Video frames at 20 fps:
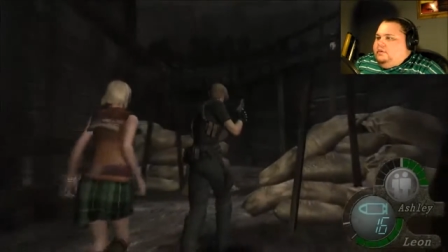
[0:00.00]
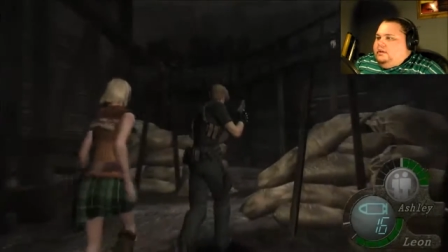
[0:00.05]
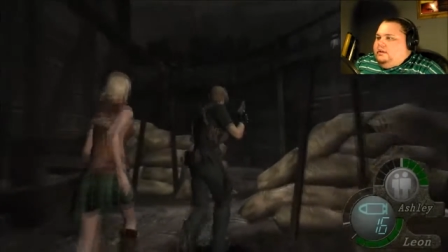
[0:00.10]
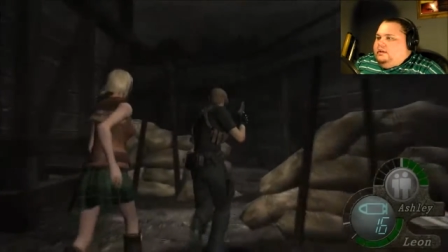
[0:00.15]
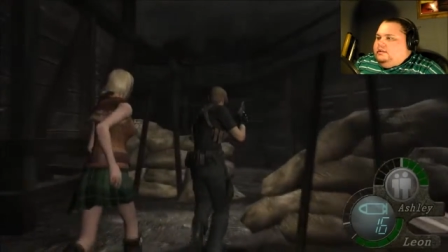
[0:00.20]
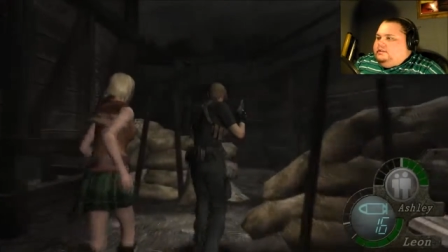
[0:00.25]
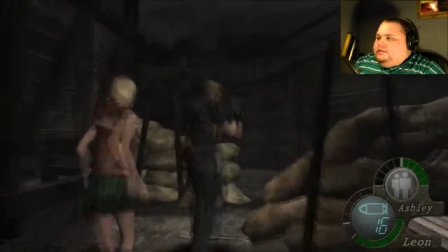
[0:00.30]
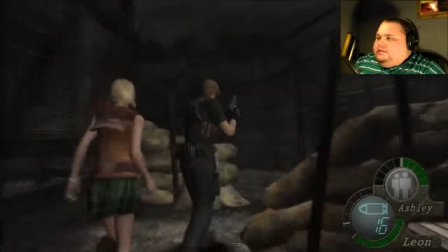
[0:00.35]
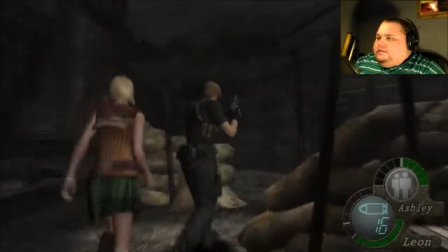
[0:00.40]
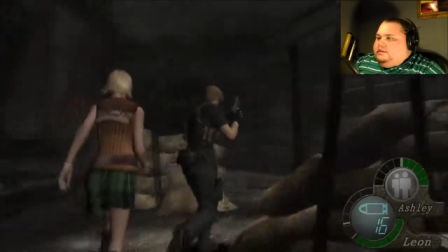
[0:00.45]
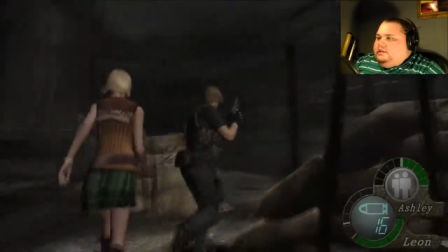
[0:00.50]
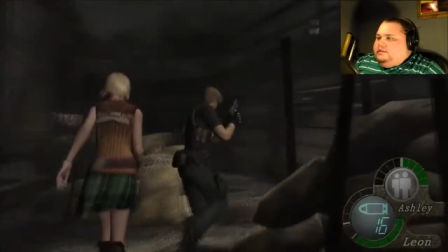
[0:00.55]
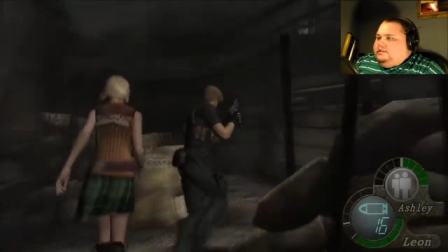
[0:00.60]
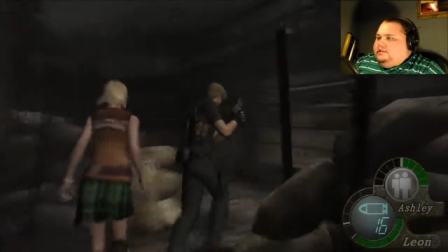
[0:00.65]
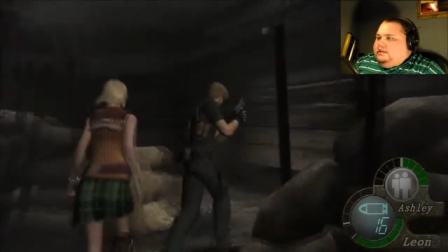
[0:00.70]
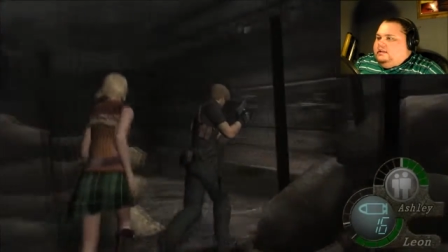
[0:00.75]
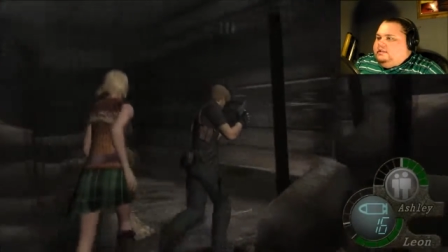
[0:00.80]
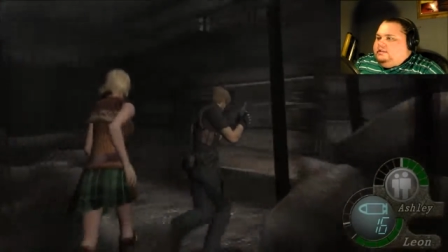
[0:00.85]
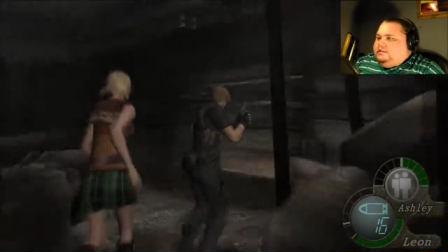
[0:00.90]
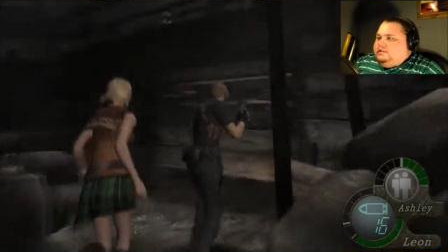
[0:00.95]
being in such an
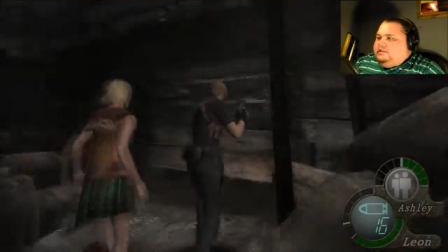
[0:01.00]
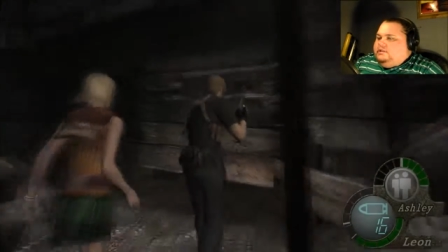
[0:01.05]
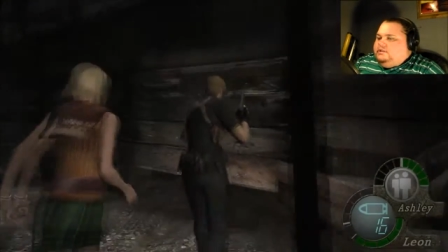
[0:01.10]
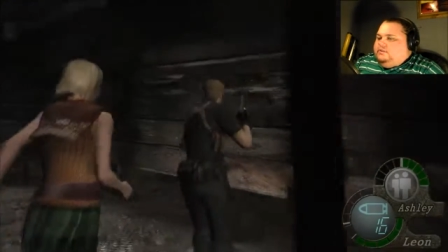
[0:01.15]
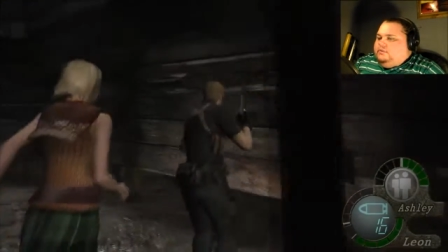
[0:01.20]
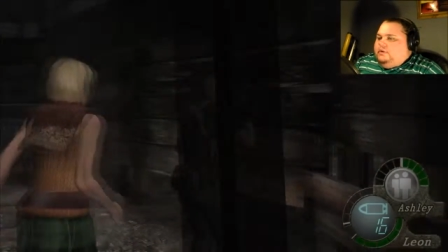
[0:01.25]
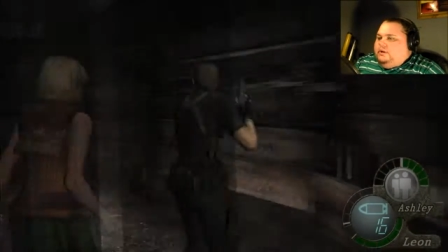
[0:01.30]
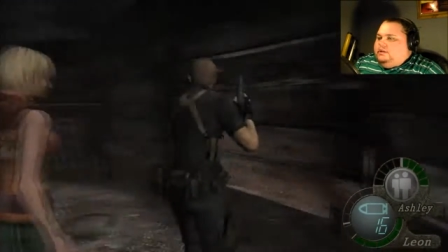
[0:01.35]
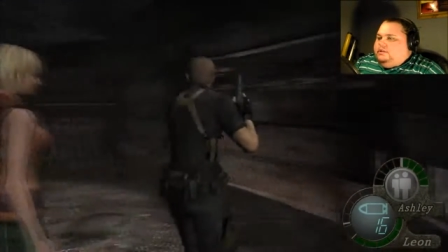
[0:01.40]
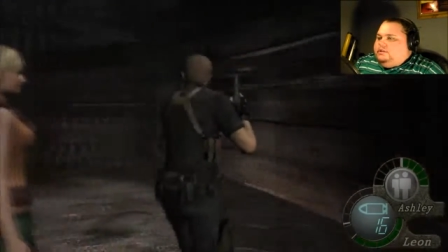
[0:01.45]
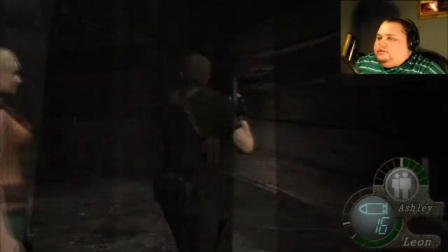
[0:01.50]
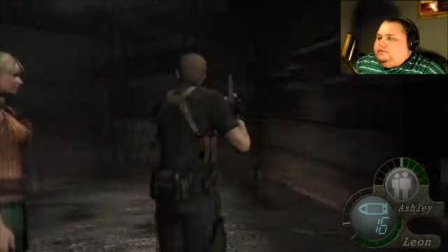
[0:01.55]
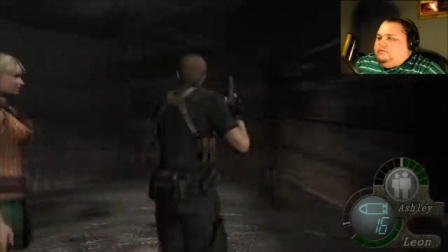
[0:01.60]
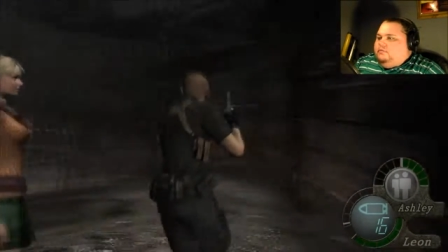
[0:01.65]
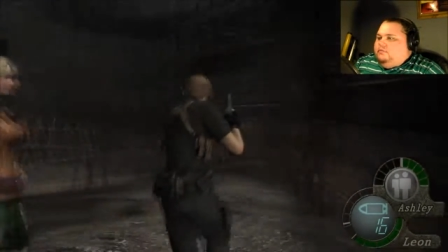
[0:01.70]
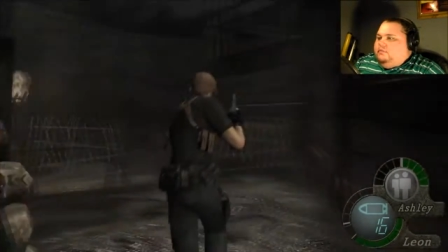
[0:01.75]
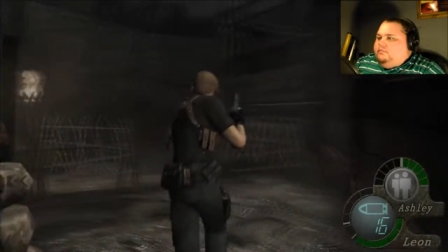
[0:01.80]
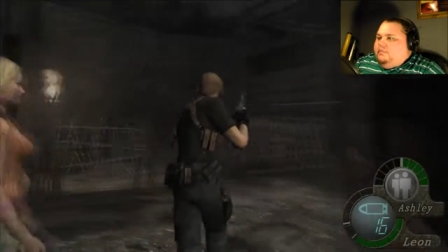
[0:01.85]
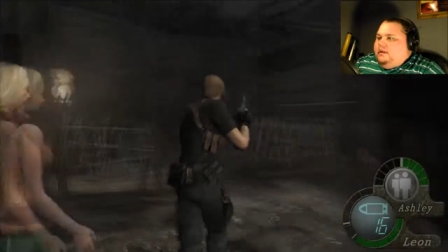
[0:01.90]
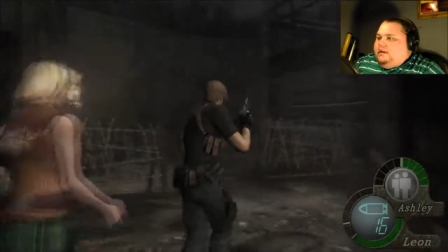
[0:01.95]
intense
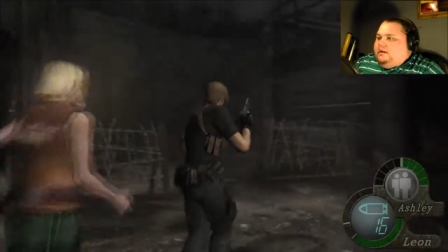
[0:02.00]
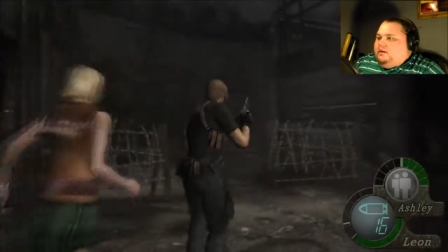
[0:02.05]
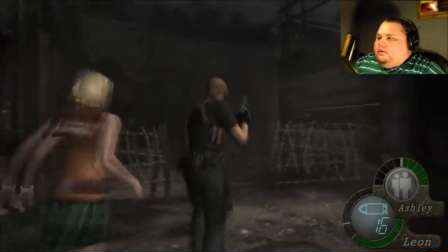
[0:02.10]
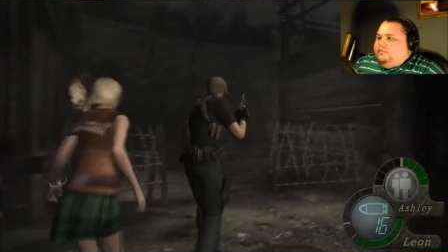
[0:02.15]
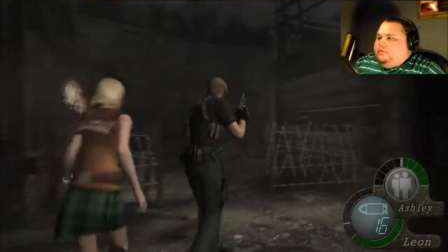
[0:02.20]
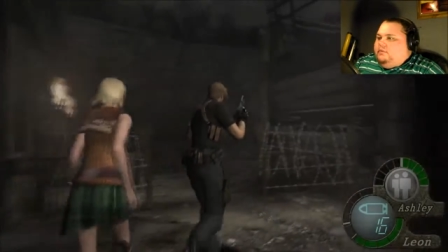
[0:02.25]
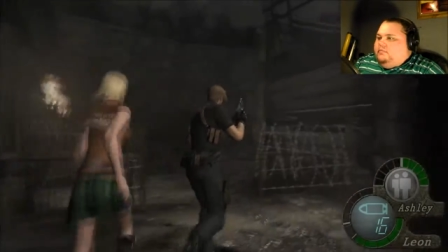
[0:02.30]
situation would make her